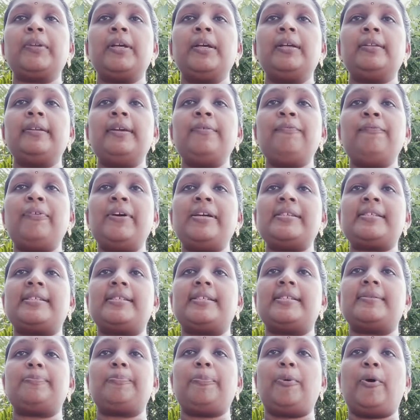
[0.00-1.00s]
Then
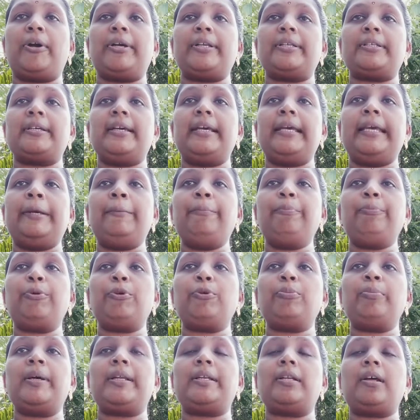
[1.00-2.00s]
first point,
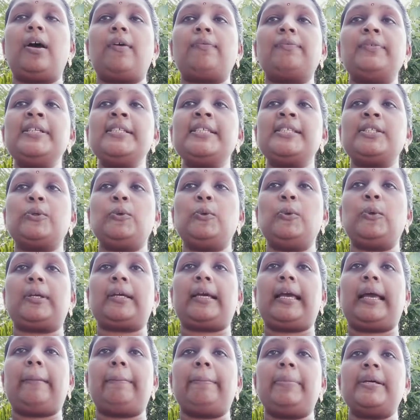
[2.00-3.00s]
improvement of the school
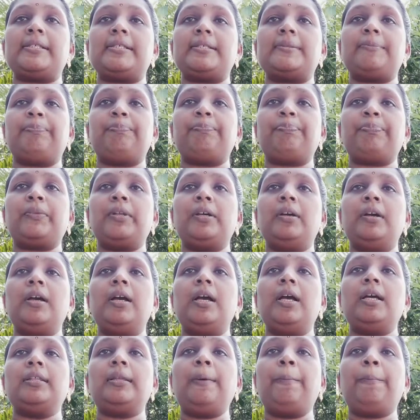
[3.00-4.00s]
campus.
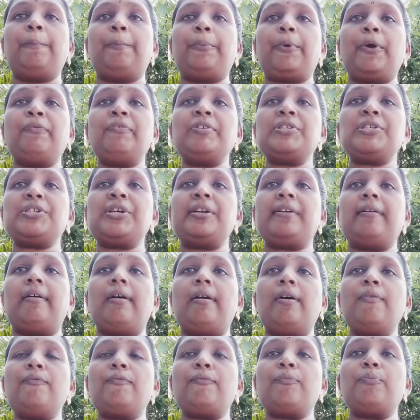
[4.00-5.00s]
The provision
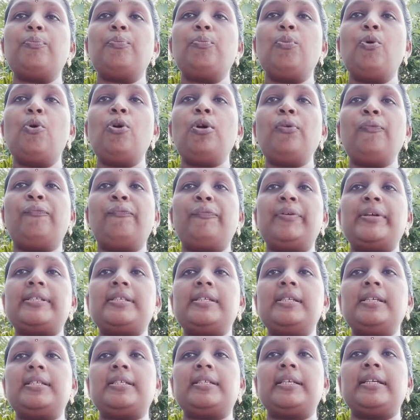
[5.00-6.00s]
of more
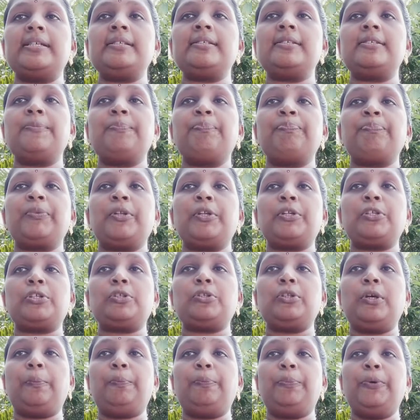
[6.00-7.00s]
facilities
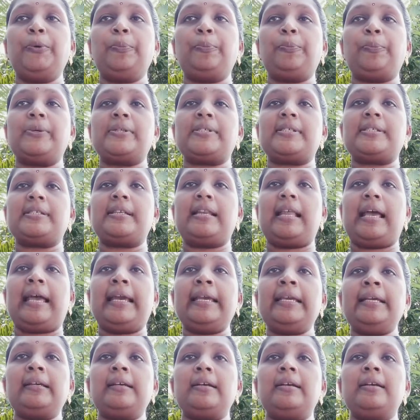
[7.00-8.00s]
to the pupils,
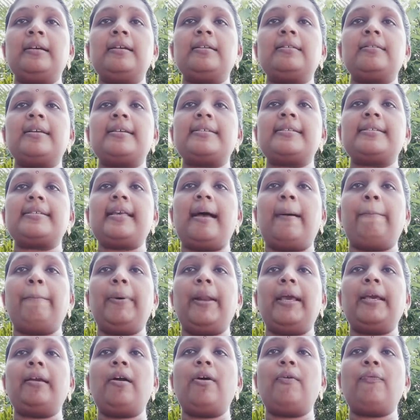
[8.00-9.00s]
like the
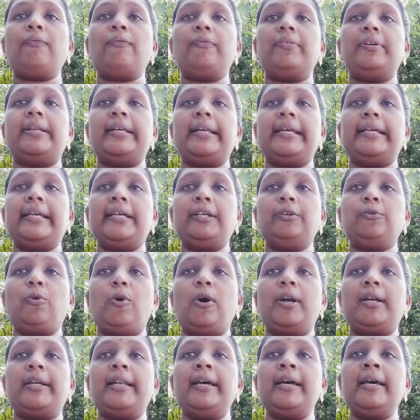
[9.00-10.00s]
supply of drinking
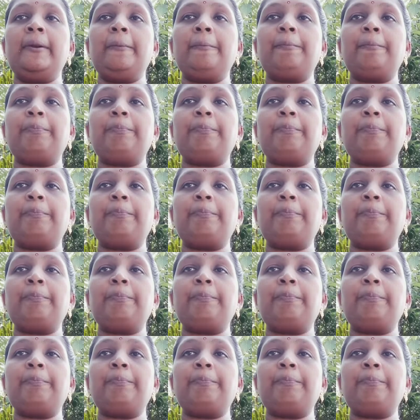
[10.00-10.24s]
water,